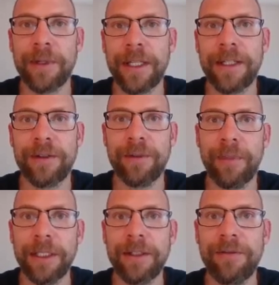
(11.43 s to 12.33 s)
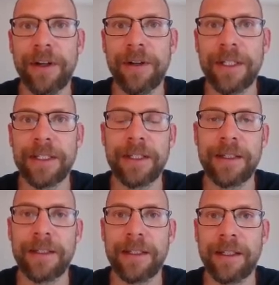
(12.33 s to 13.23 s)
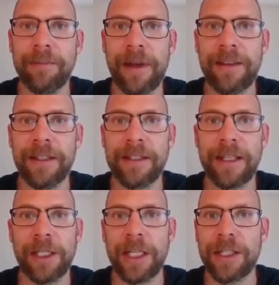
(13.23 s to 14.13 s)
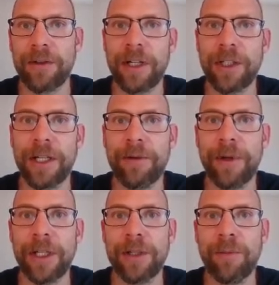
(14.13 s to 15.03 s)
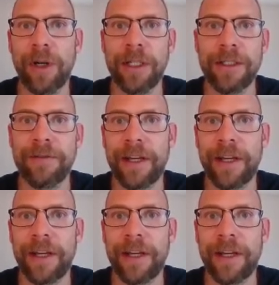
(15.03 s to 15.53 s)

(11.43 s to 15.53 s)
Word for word: related to multivariate statistical methods such as structural equation models,